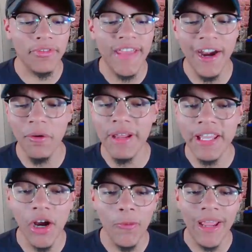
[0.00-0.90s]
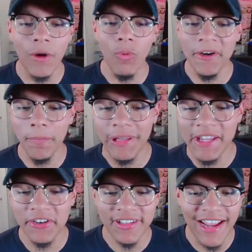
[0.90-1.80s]
There we go, man. Way to play
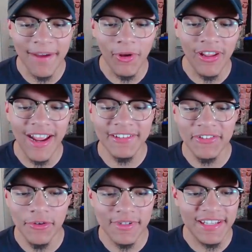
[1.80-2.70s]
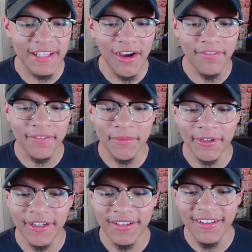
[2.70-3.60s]
your gap. All I had to do was get off of him,
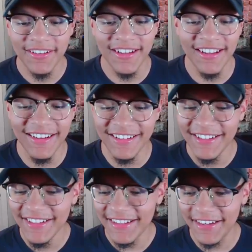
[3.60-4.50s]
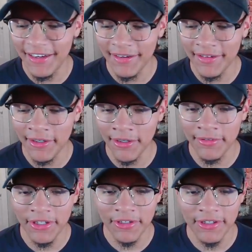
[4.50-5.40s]
right? Uh, uh oh,
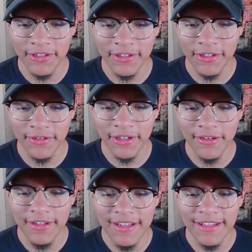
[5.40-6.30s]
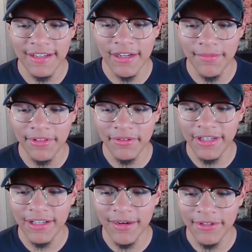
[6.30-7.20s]
no, no, no, no, no, no, no. Yeah, cover three,
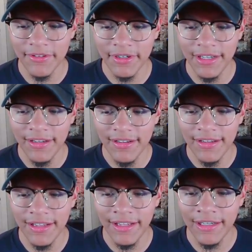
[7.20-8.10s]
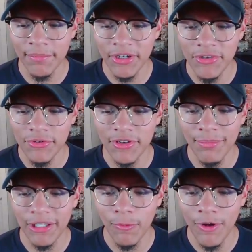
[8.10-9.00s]
cover three. And I'm going to use our
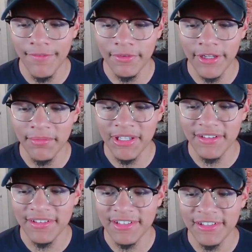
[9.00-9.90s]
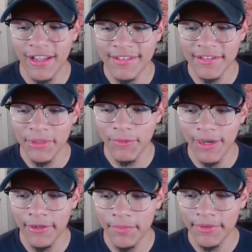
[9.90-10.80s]
Melawangfu now because the slot is going to be
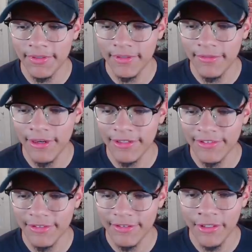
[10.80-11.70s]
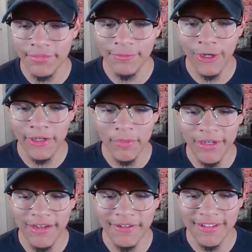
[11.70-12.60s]
wide open. Watch. Oh, wide open
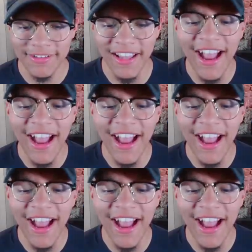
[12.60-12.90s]
anyways.